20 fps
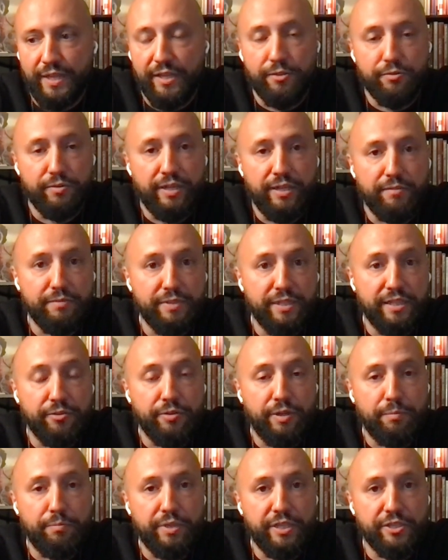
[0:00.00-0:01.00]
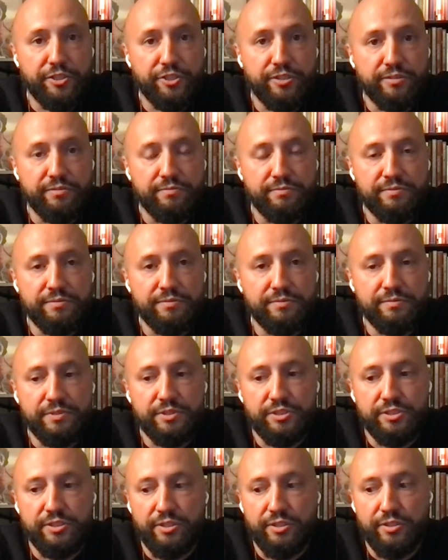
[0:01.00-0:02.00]
a great picture.
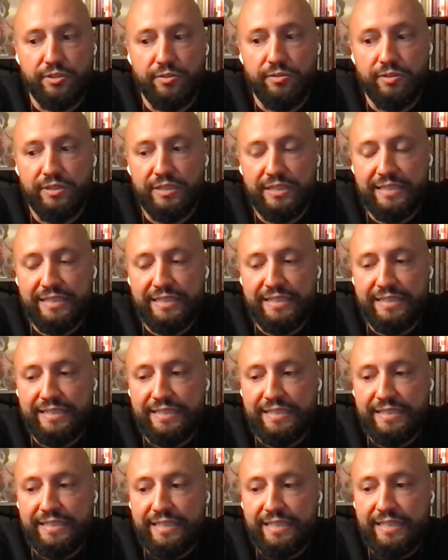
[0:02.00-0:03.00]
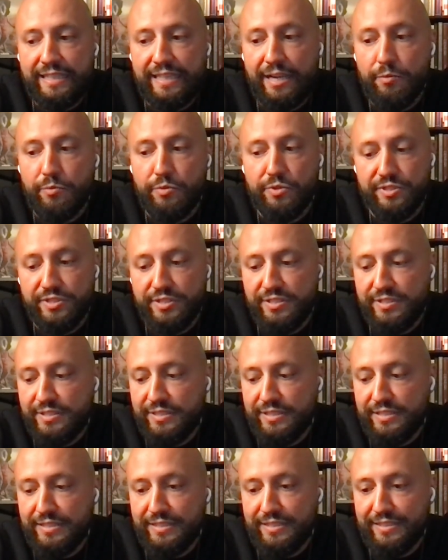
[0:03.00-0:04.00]
So that
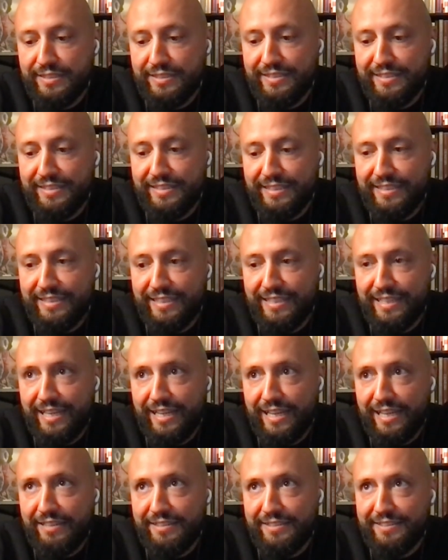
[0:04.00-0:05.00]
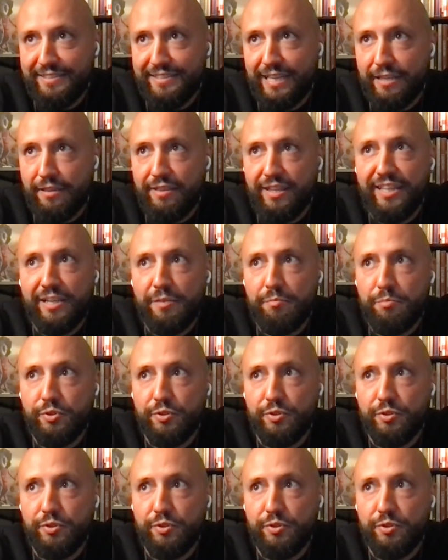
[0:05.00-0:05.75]
was, I think I